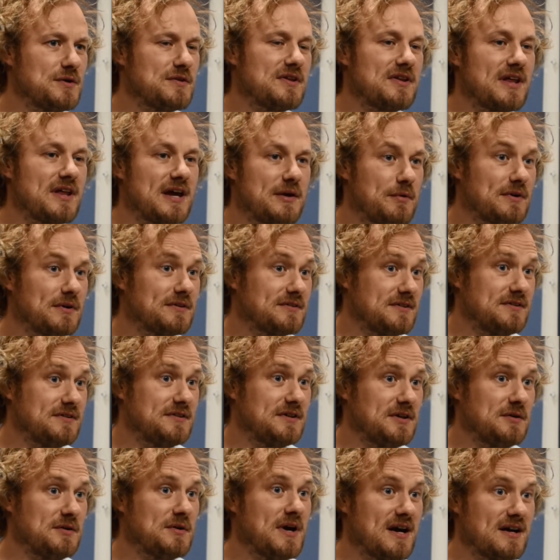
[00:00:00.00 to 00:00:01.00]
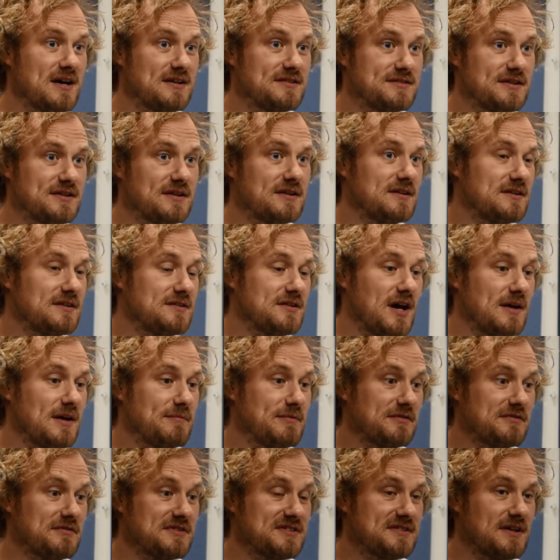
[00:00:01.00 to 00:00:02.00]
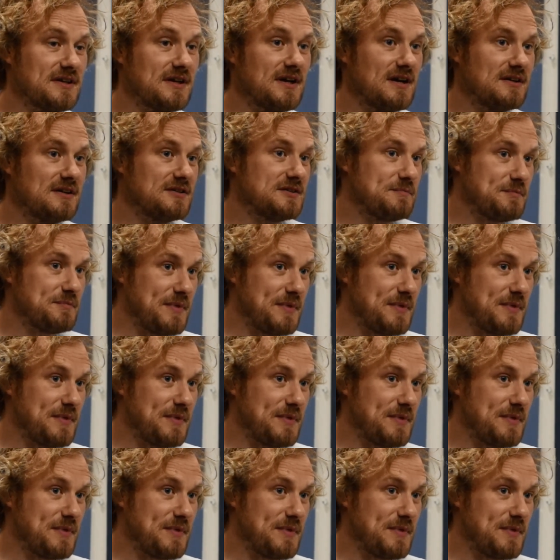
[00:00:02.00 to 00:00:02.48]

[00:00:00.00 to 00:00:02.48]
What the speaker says: that they want to do a certain type of research,